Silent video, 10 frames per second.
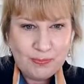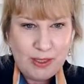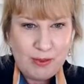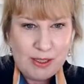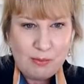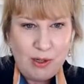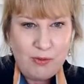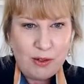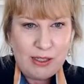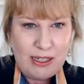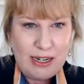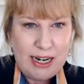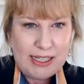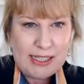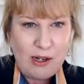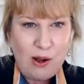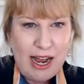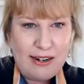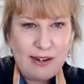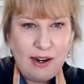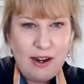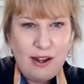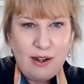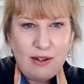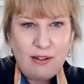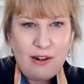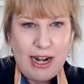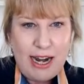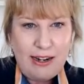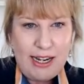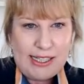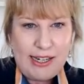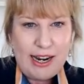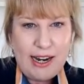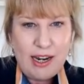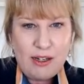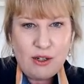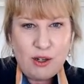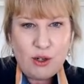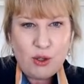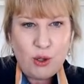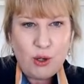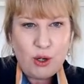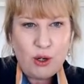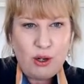Just move on to the next slide. Alrighty, let's get into